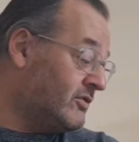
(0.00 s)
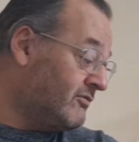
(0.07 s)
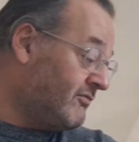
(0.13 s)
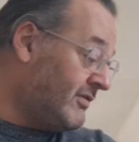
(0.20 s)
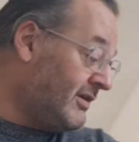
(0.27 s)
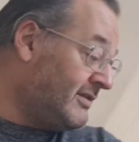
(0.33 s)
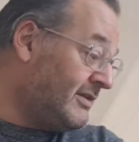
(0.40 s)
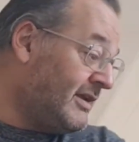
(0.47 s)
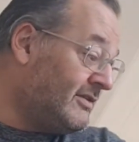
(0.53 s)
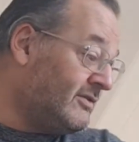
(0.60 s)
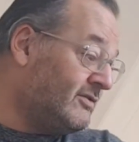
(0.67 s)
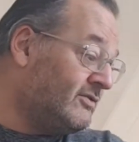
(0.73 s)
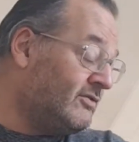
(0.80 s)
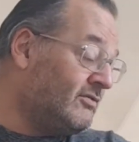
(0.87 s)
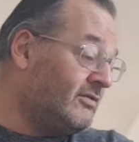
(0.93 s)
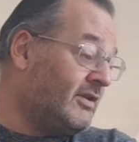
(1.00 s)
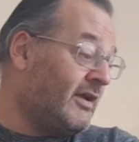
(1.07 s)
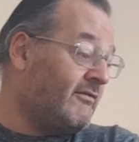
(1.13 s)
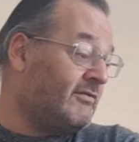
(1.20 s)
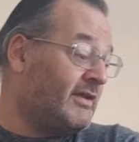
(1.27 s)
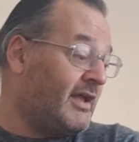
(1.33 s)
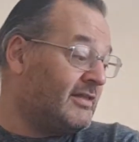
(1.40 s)
the radiators on. I
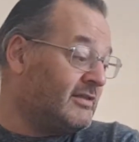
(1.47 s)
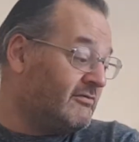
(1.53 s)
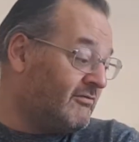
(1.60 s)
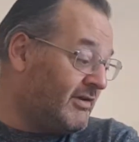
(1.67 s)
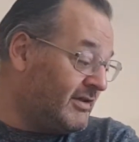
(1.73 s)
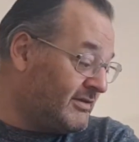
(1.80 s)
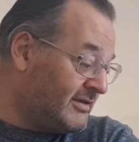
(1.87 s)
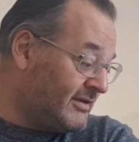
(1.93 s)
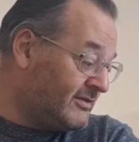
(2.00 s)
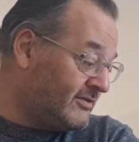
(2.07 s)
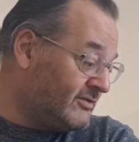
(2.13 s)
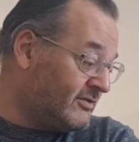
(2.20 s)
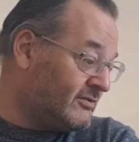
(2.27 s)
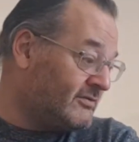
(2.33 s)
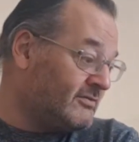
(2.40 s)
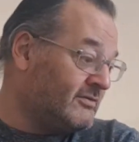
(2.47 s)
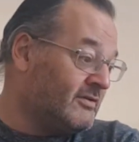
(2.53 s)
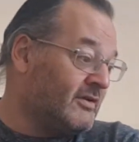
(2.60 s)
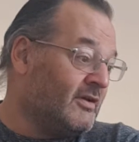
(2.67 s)
haven't had the radiators on